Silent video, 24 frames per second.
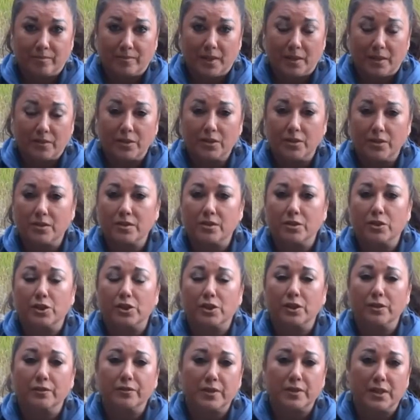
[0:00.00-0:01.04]
This is a
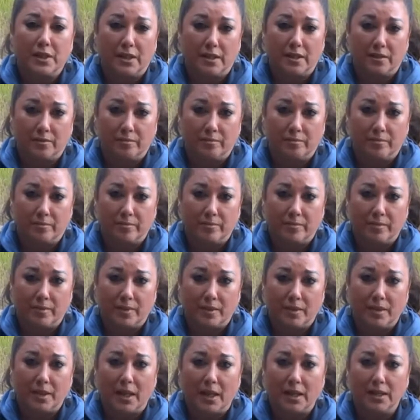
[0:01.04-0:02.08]
shifting
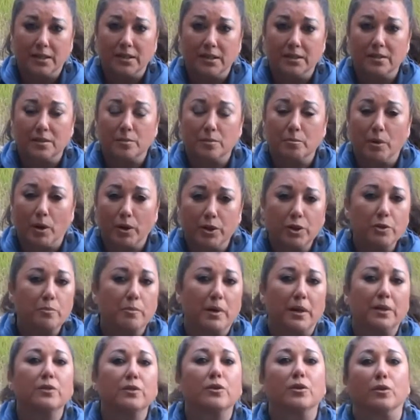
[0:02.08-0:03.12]
that is
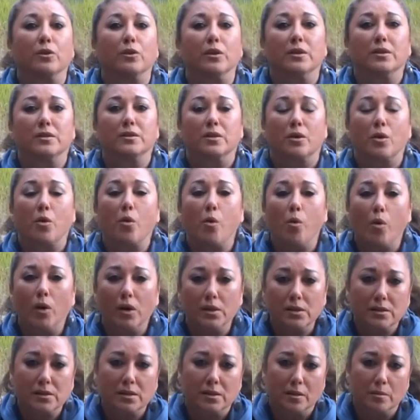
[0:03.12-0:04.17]
monumental. It is a
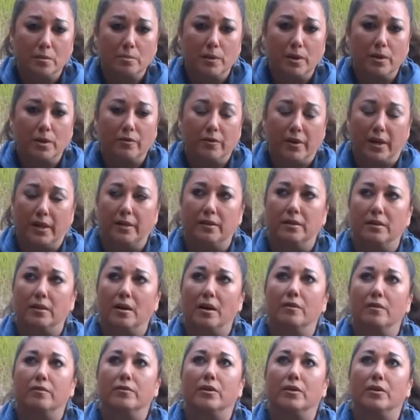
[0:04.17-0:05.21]
quantum event
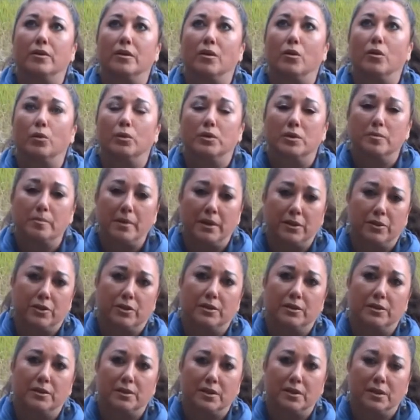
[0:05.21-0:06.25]
of all
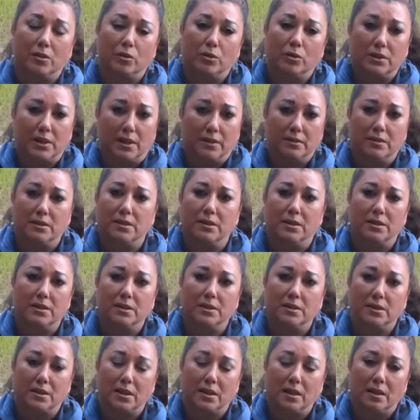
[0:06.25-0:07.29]
dimensions and all densities,
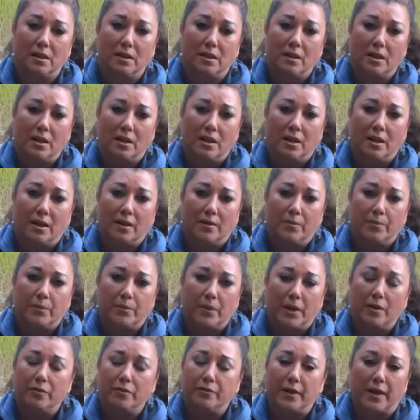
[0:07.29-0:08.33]

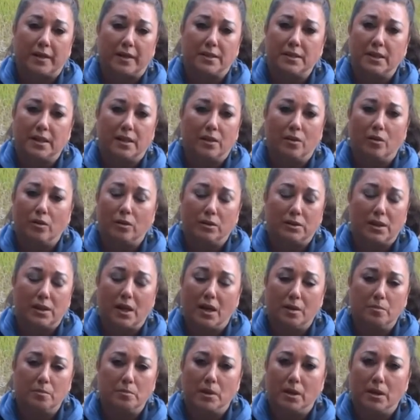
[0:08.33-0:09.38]
affecting all
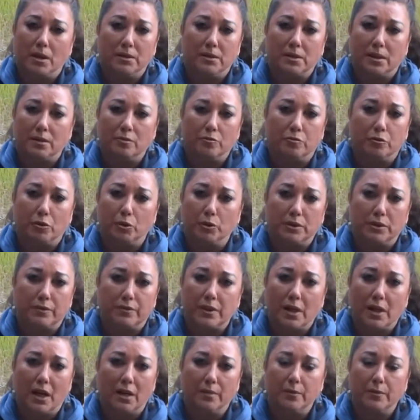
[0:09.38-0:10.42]
timelines and folds of
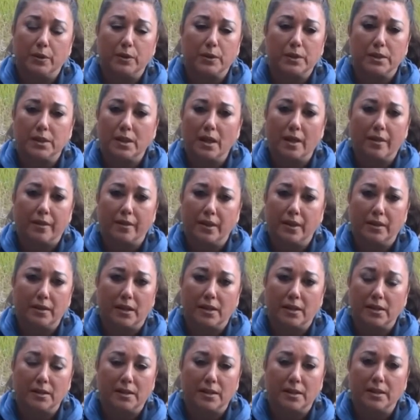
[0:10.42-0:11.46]
time. There is nothing
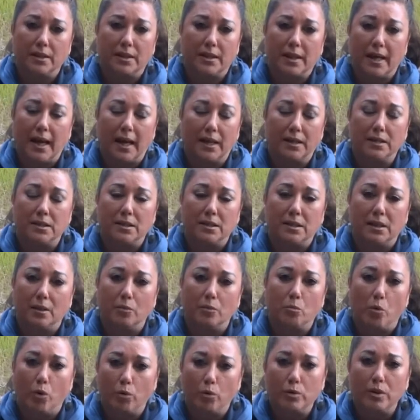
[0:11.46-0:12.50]
that it can't
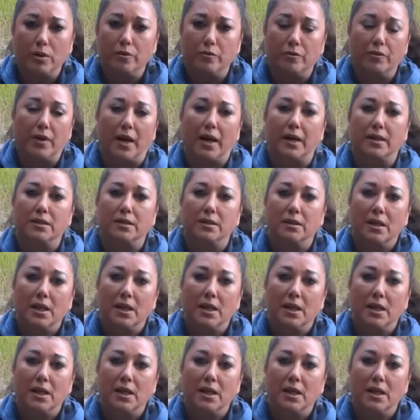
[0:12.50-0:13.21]
and won't affect.